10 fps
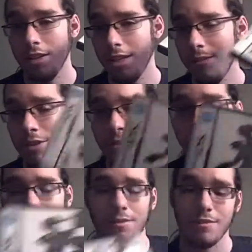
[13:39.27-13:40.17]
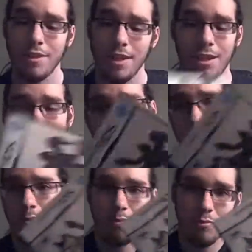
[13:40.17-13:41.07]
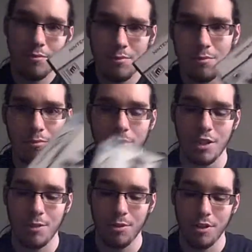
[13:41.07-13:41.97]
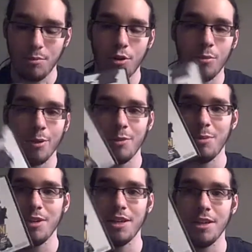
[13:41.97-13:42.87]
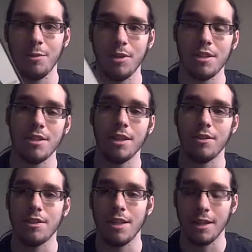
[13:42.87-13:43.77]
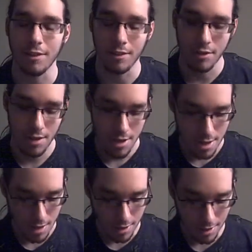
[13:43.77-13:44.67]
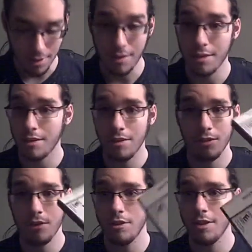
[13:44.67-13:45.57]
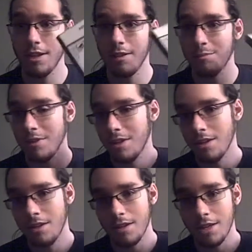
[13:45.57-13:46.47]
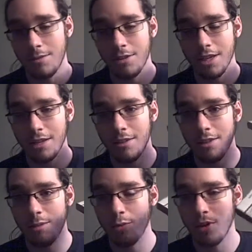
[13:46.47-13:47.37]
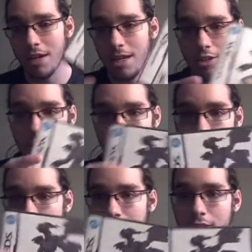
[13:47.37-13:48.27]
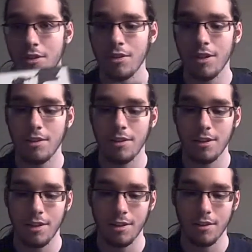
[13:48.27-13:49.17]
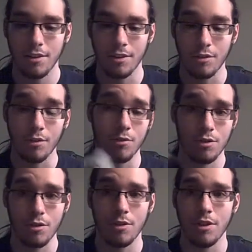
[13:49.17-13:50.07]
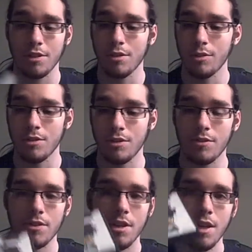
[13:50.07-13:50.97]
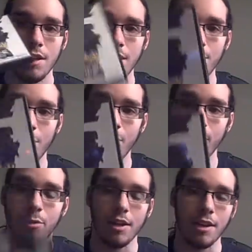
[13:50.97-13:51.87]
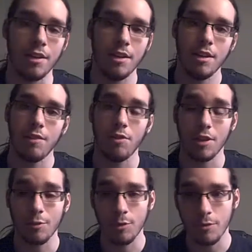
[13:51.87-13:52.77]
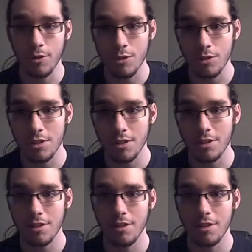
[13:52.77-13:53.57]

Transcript: even though in the spirit of Pokemon may be getting a bit stale and stagnant. Good game. If you like the more ancient kind of looking thing, or certain exclusives, get Pokemon White. If you like the more futuristic